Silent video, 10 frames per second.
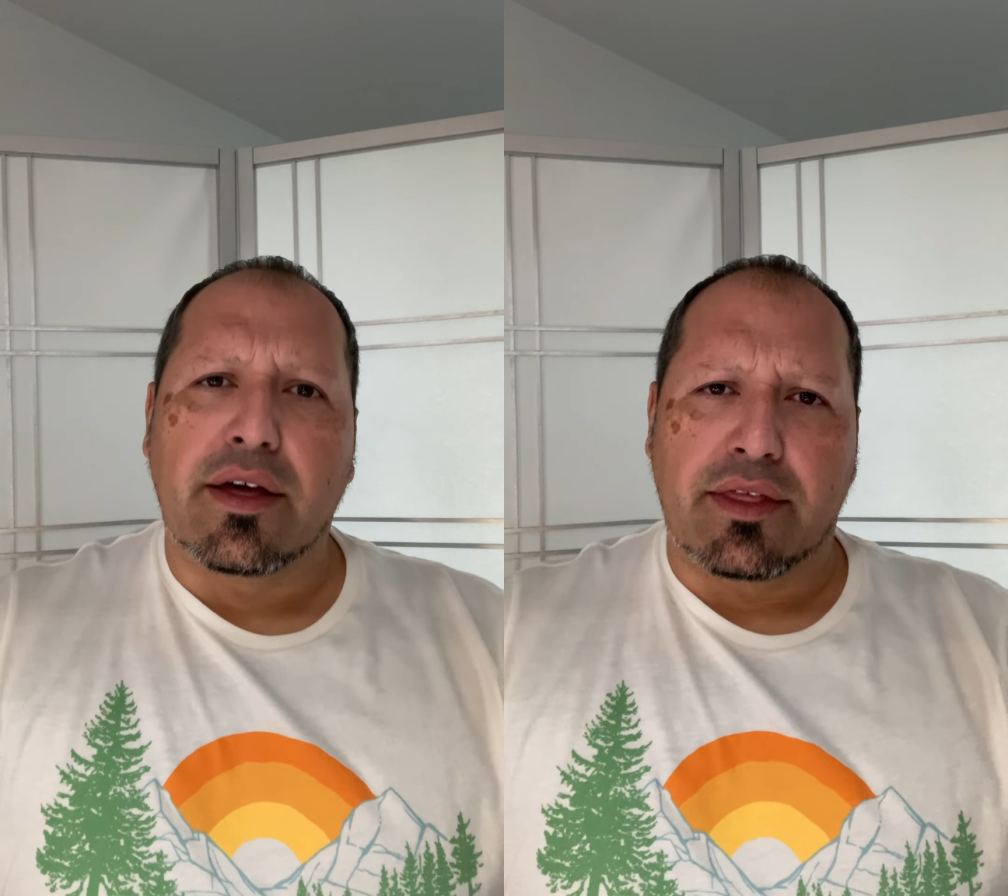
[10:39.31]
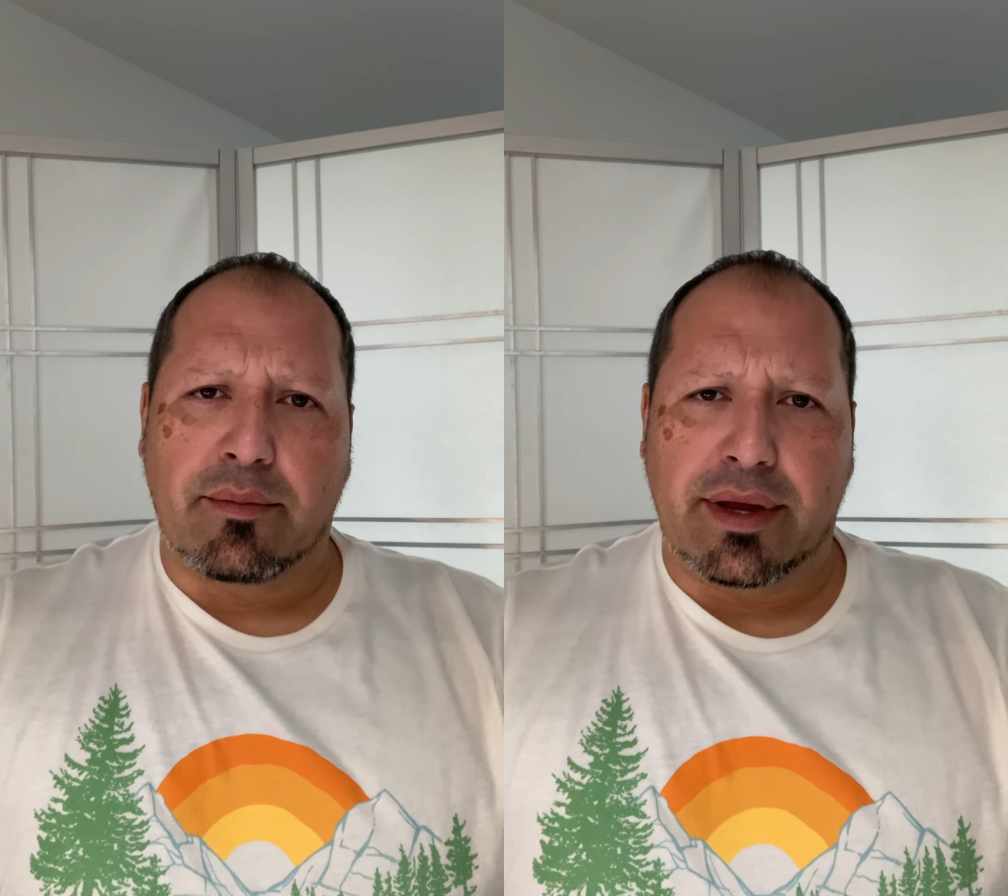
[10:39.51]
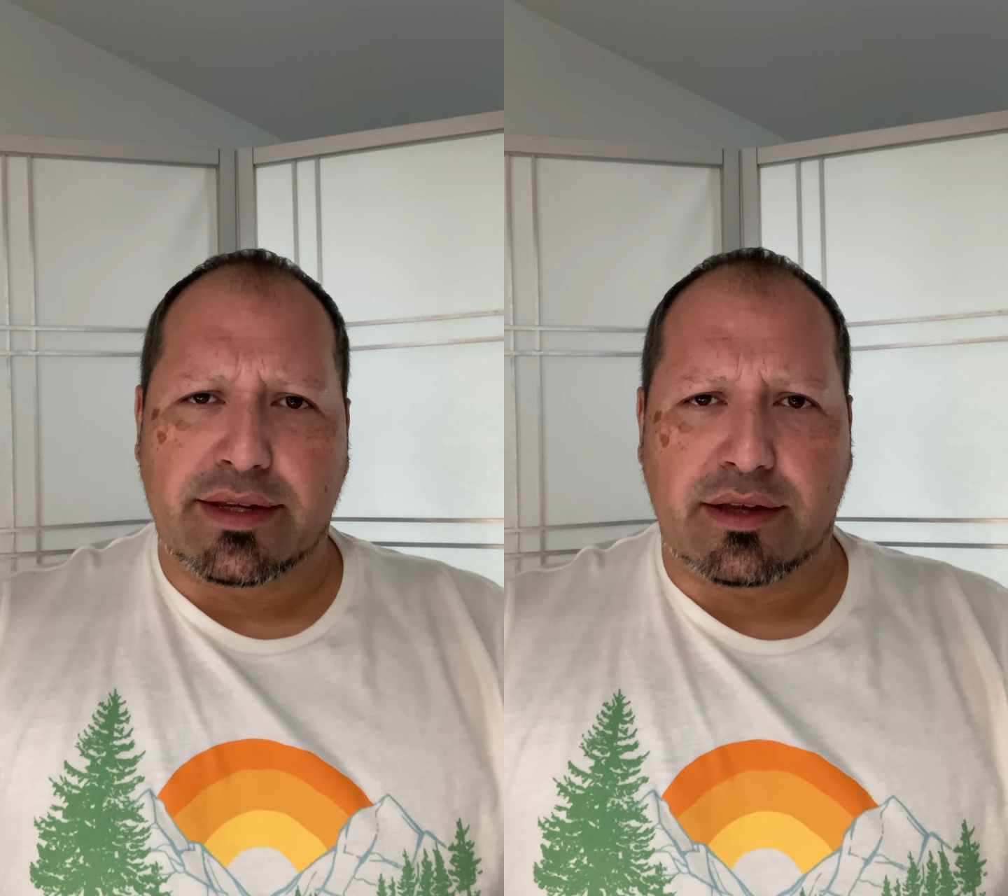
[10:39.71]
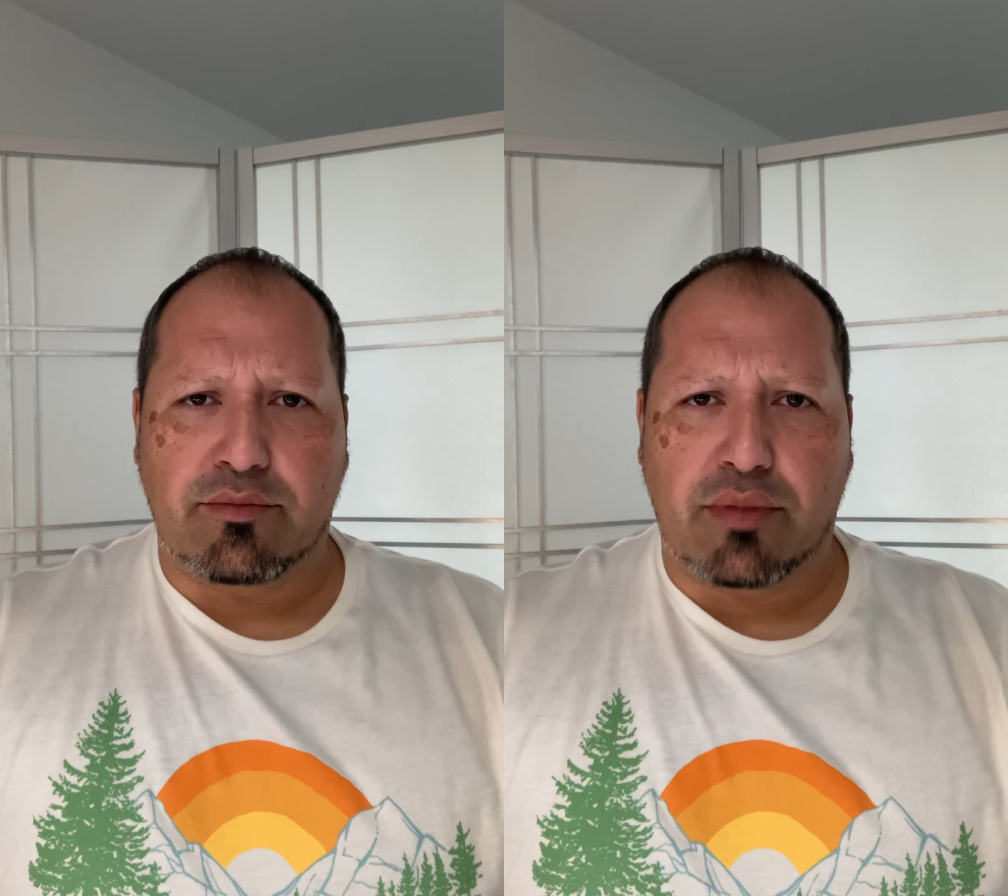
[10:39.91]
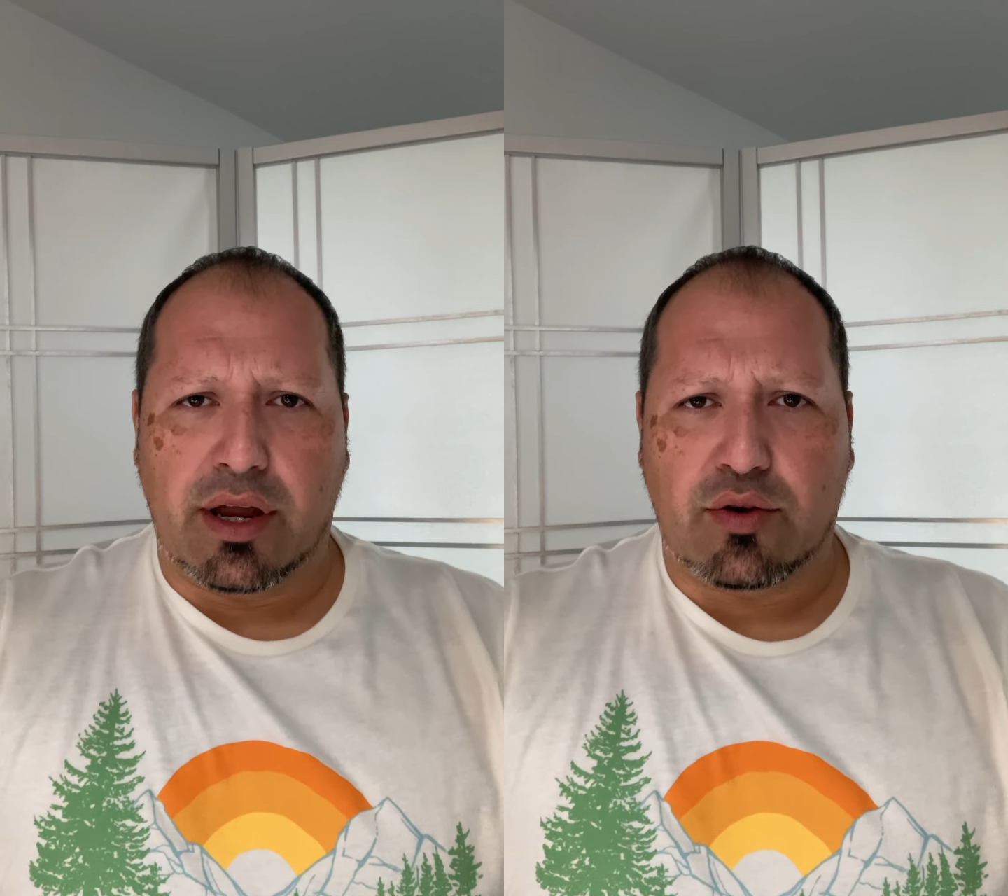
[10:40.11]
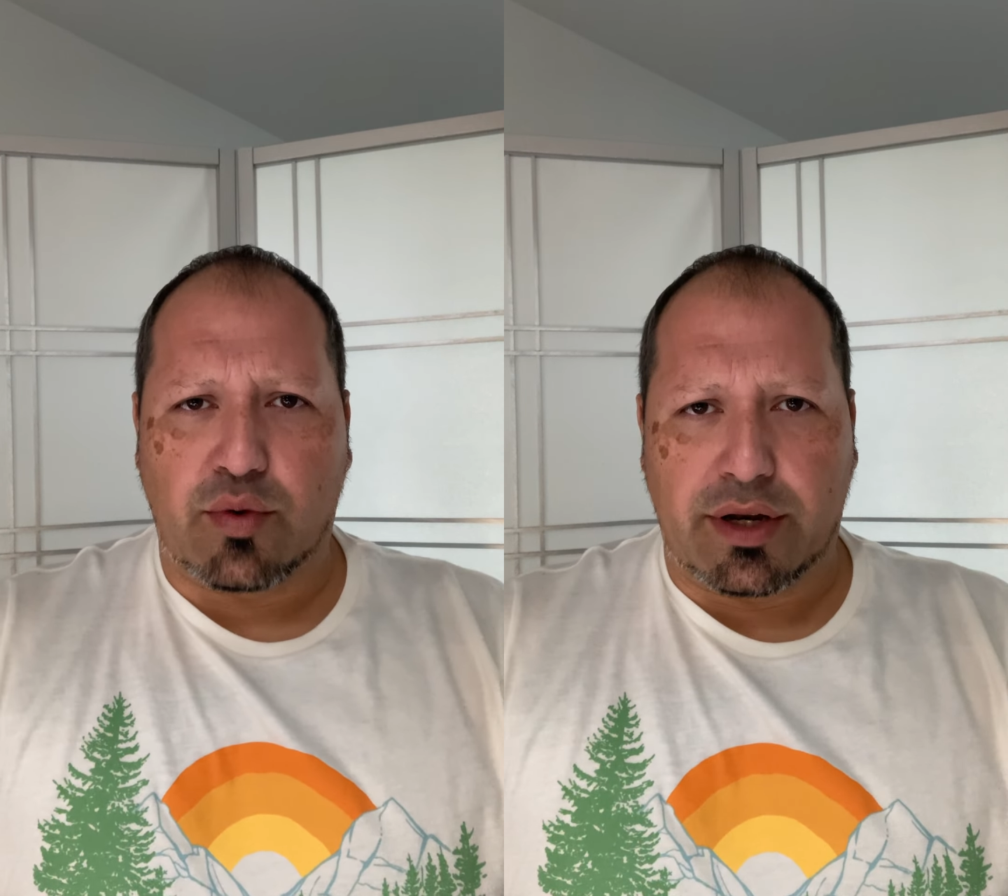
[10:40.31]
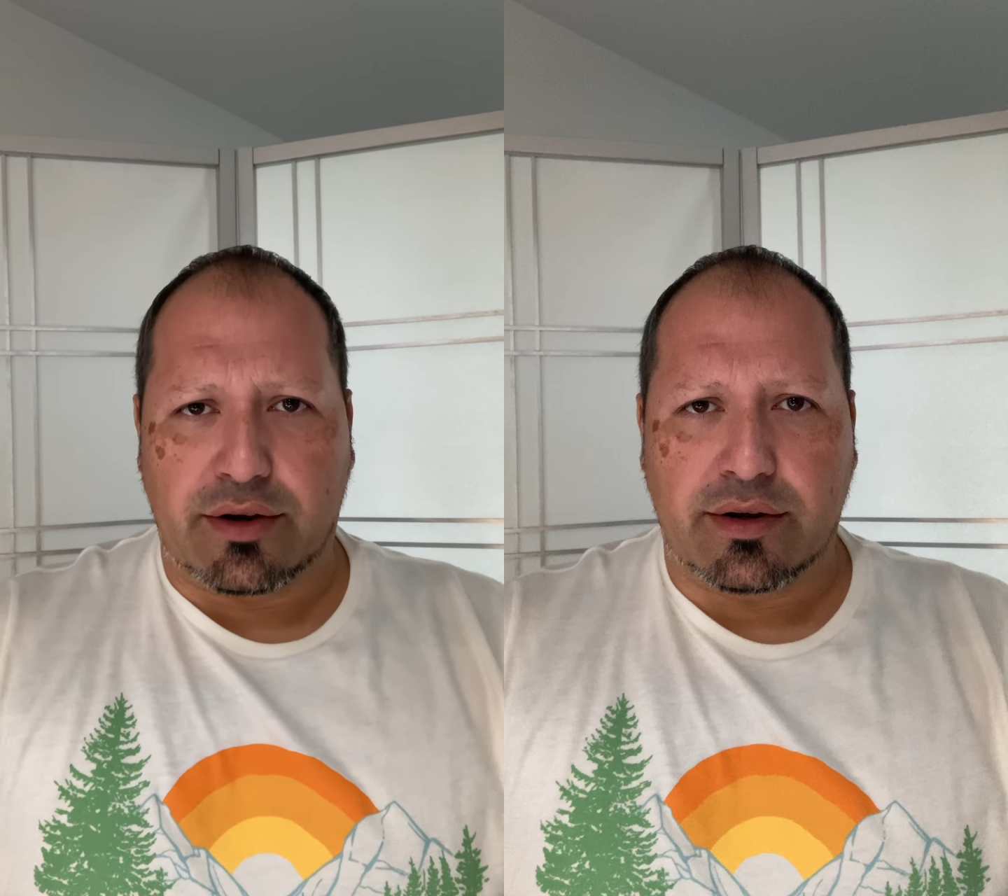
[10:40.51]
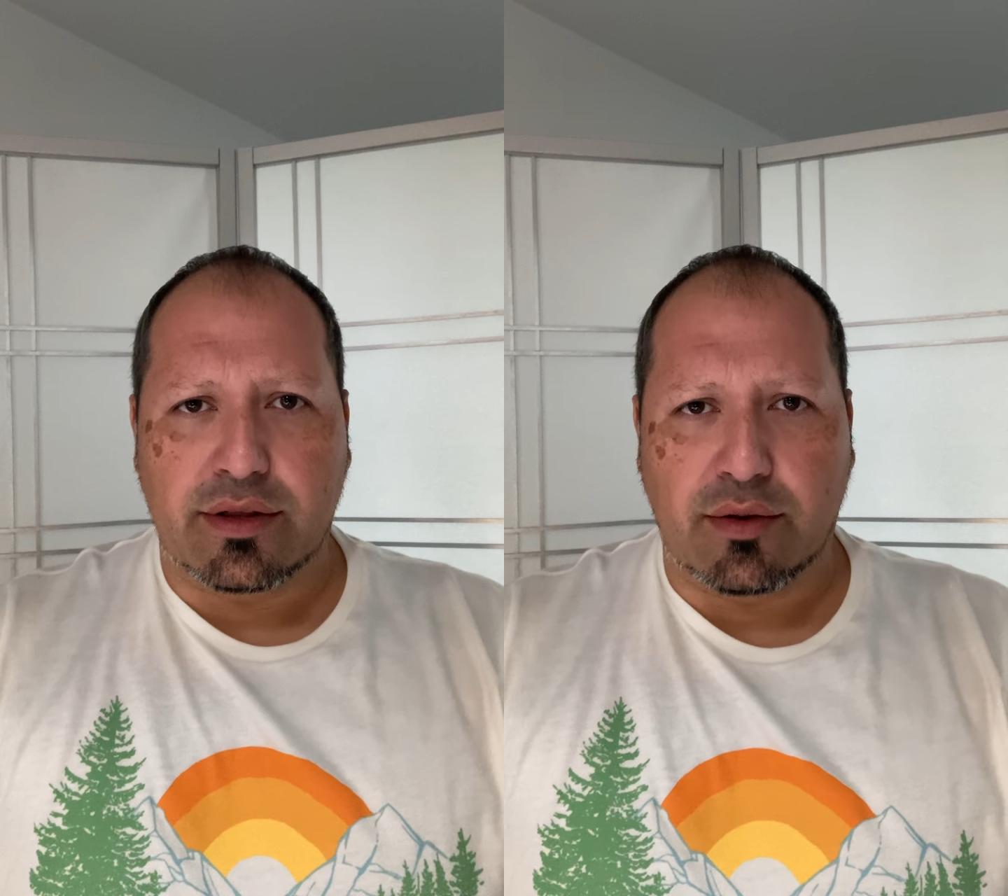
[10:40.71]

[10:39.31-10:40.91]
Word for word: The man's the breadwinner.